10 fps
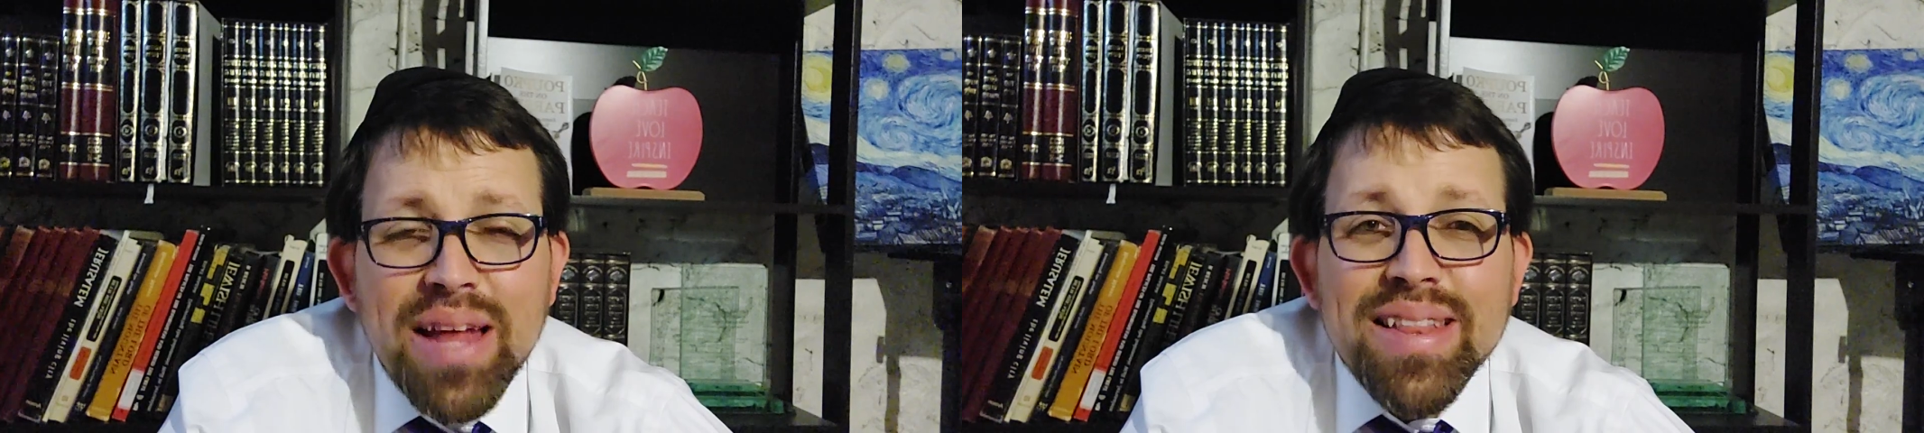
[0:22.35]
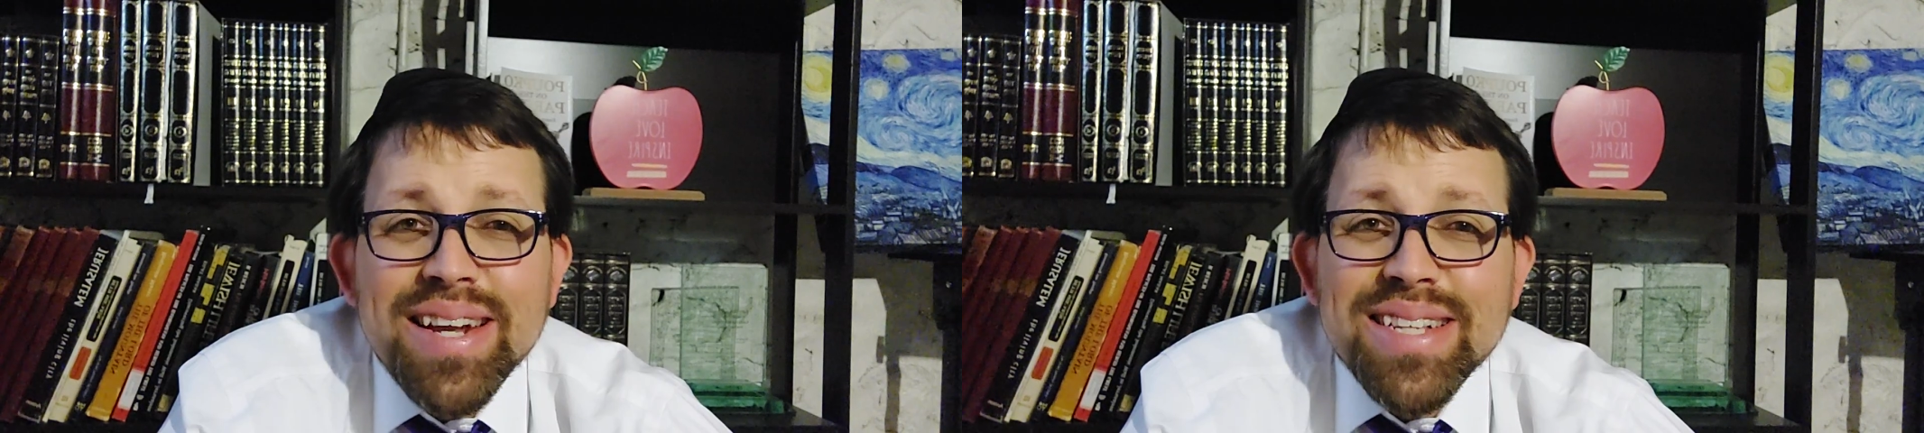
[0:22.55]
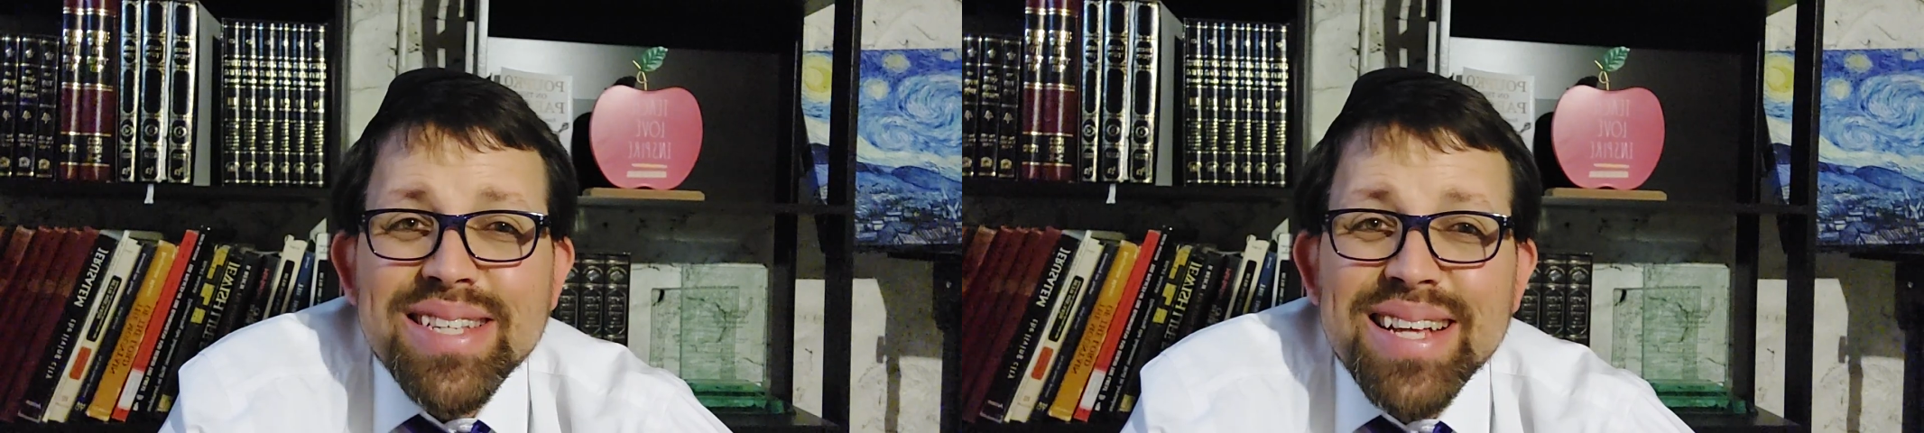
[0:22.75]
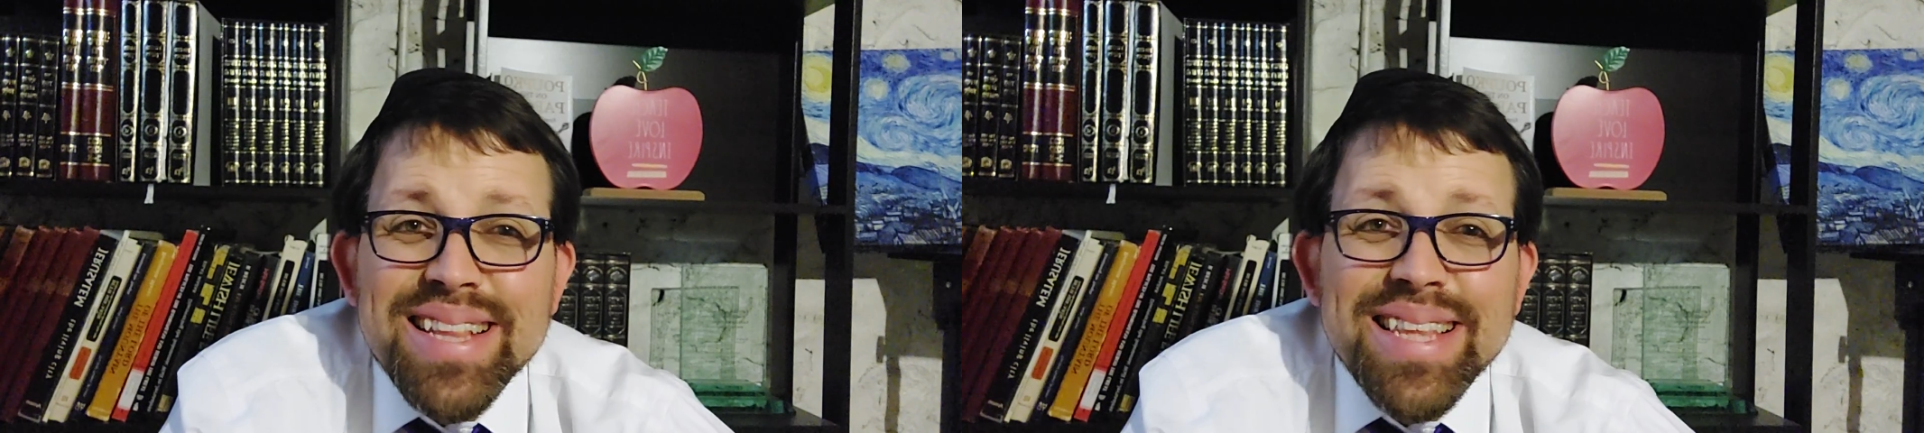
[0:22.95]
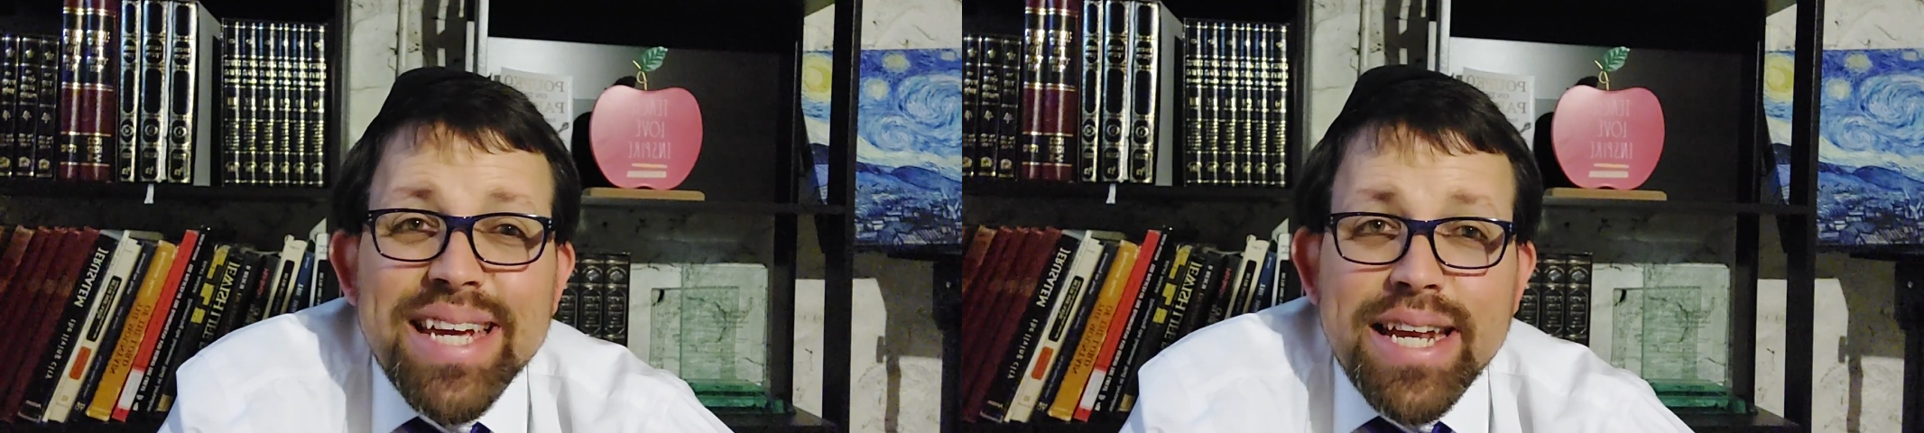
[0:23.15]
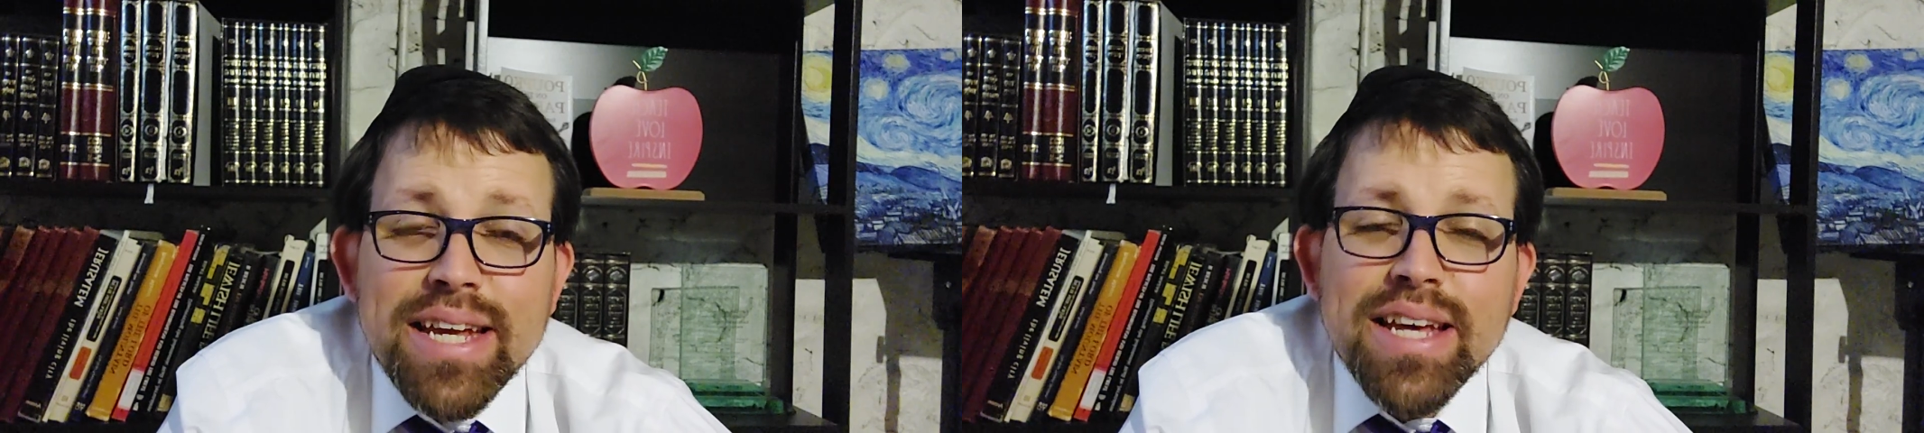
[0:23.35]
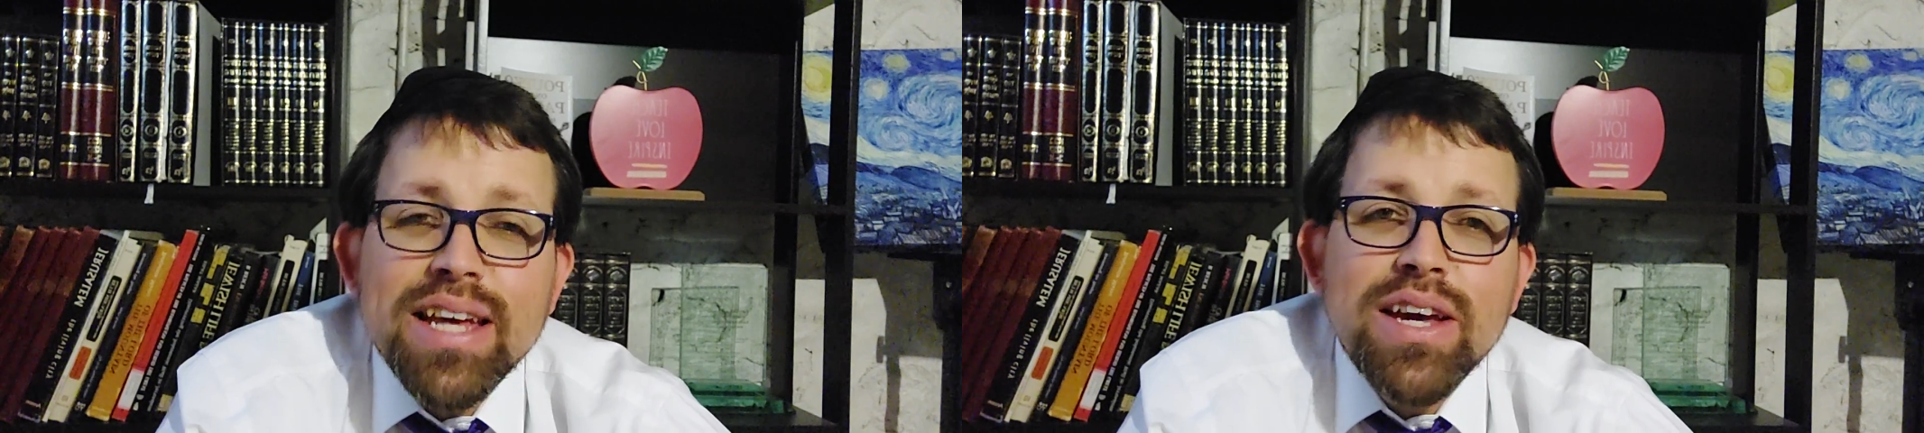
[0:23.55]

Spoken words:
and that it's clean.